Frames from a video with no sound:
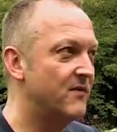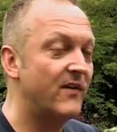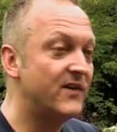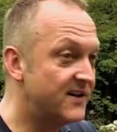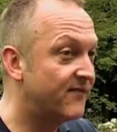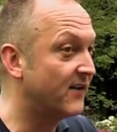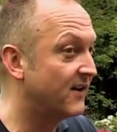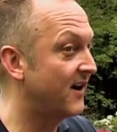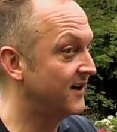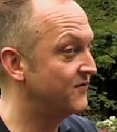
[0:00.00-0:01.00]
Very different
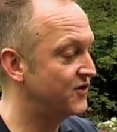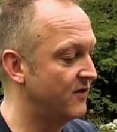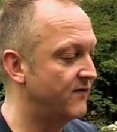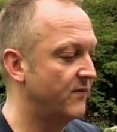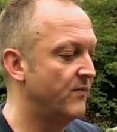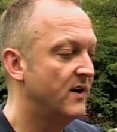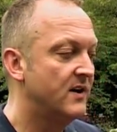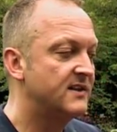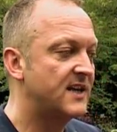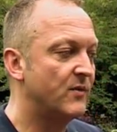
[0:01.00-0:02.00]
kind of show from
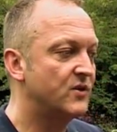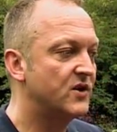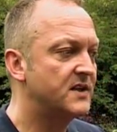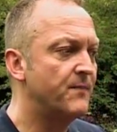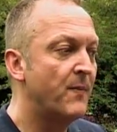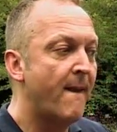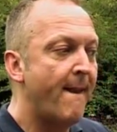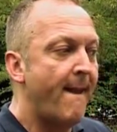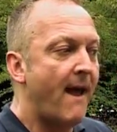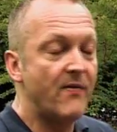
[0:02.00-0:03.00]
Samuel Johnson.
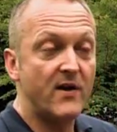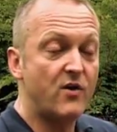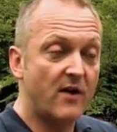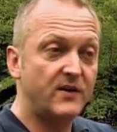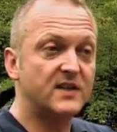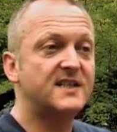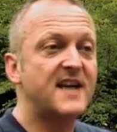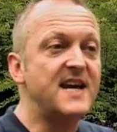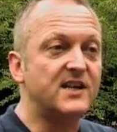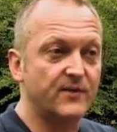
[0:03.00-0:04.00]
And there you have the
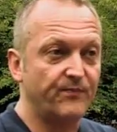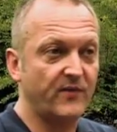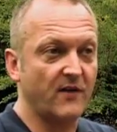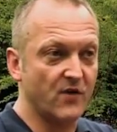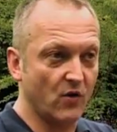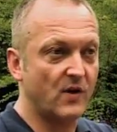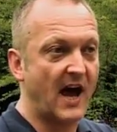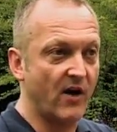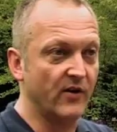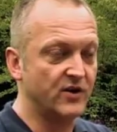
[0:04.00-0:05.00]
estate of Noel
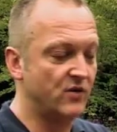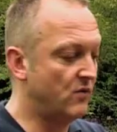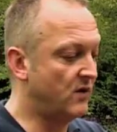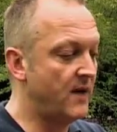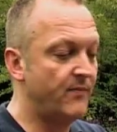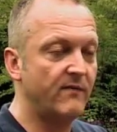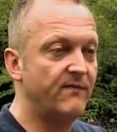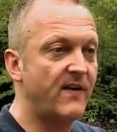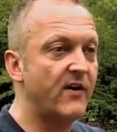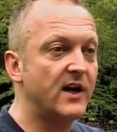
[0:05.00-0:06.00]
Coward, who keep a
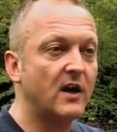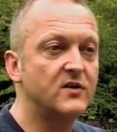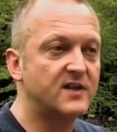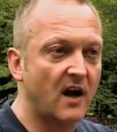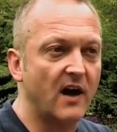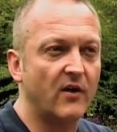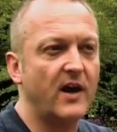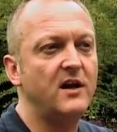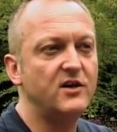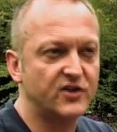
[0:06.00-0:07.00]
very close eye on
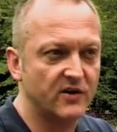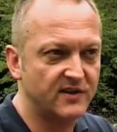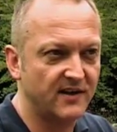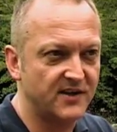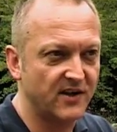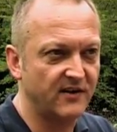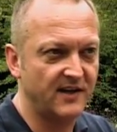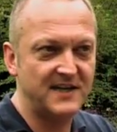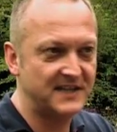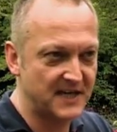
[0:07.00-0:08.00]
any shows that are done
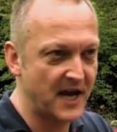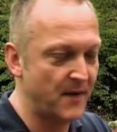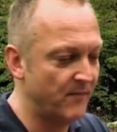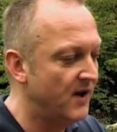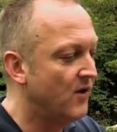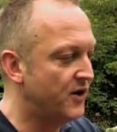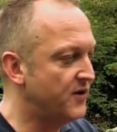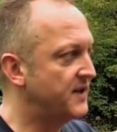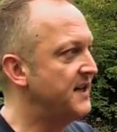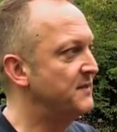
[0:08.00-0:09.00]
in his name,
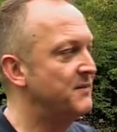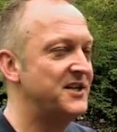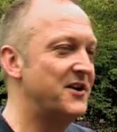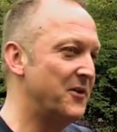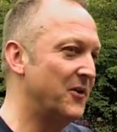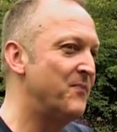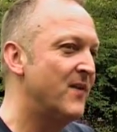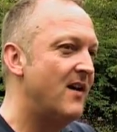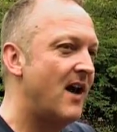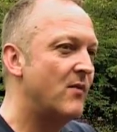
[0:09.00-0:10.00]
using his material,
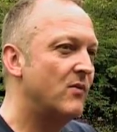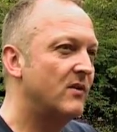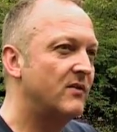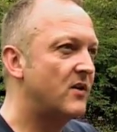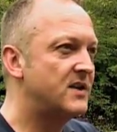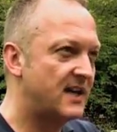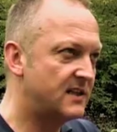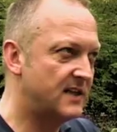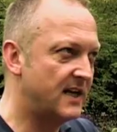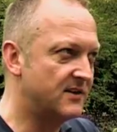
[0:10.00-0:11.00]
and will not
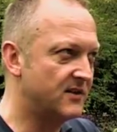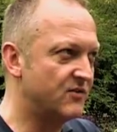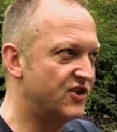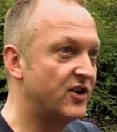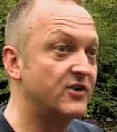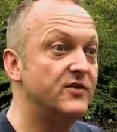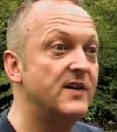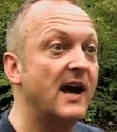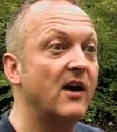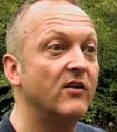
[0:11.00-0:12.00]
hesitate to shut you
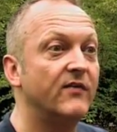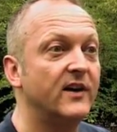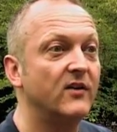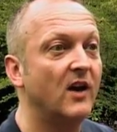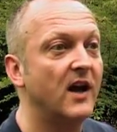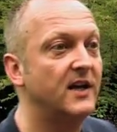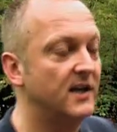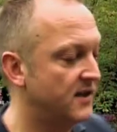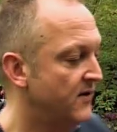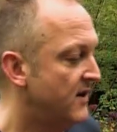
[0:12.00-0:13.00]
down if they don't like it.